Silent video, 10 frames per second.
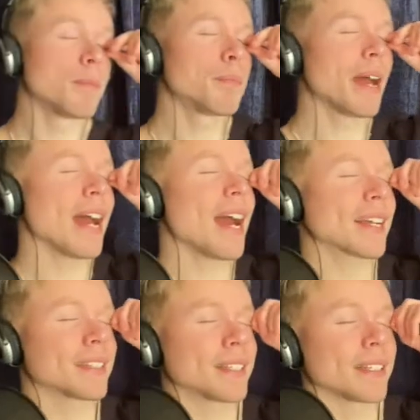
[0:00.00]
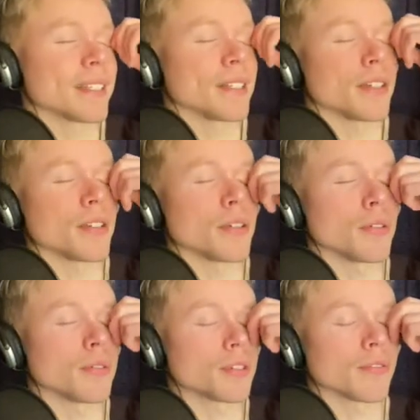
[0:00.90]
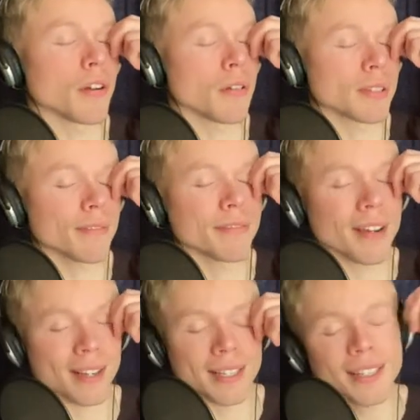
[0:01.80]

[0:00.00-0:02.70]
Back to the news, folks. Fuck it.